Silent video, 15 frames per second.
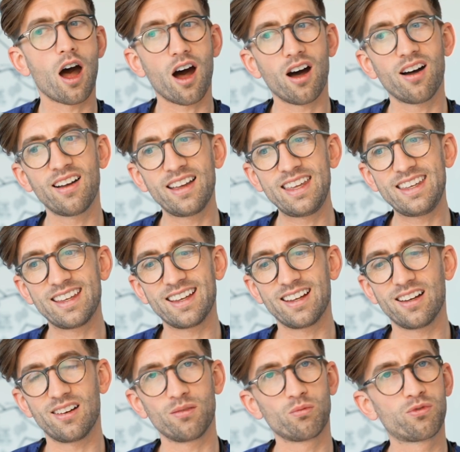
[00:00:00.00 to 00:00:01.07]
I
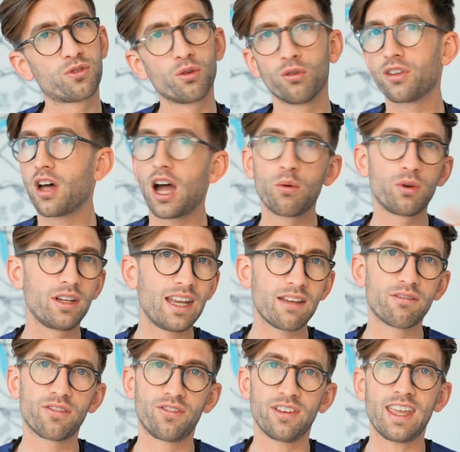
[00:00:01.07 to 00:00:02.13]
thought that I would
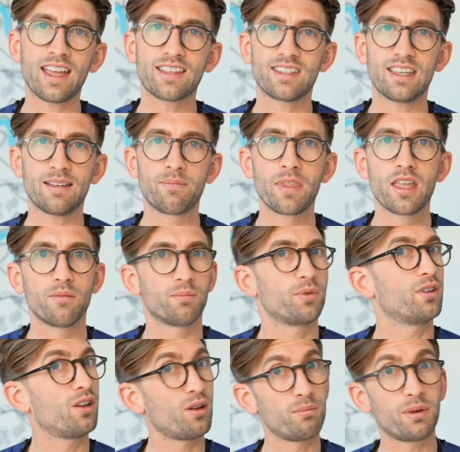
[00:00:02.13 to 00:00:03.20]
never forget it. But
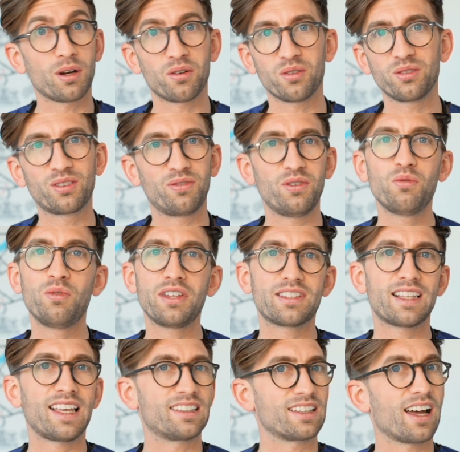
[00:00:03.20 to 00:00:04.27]
lo and behold, a few weeks
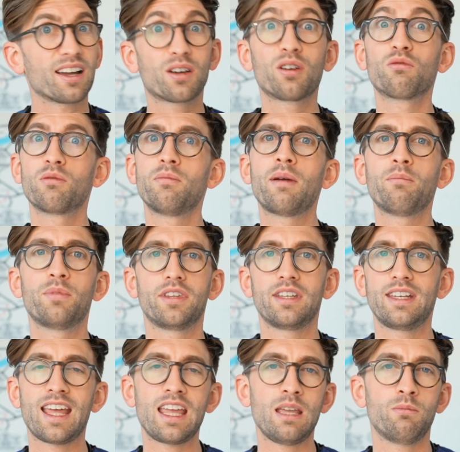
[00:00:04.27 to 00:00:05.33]
later, I couldn't remember the
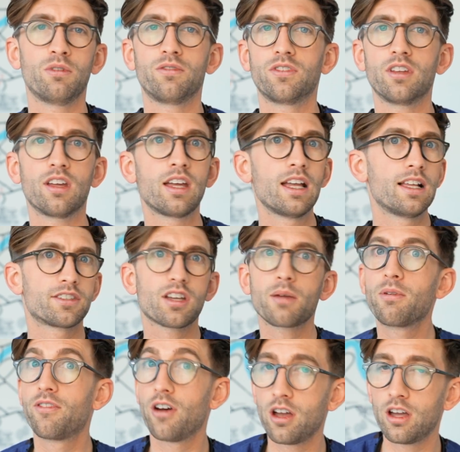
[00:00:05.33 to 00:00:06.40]
name of the type
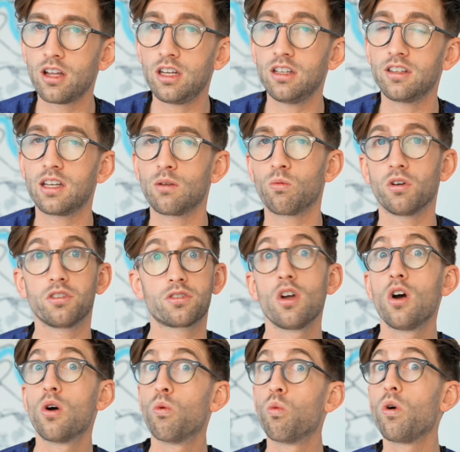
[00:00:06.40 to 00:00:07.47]
of hernia that it was,
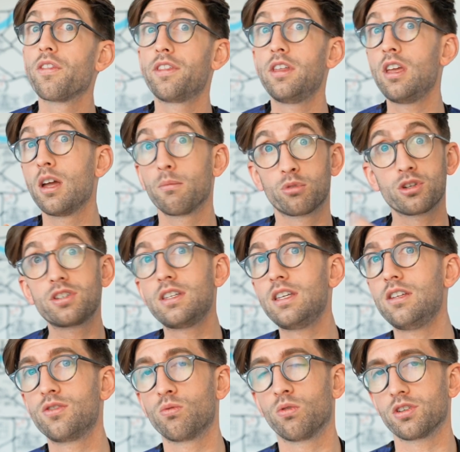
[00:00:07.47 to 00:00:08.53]
what the
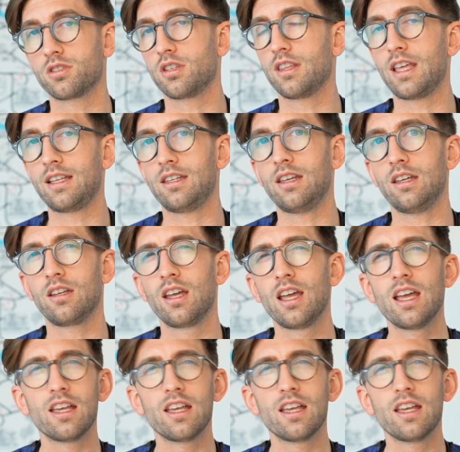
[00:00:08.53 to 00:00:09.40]
procedure was that they did.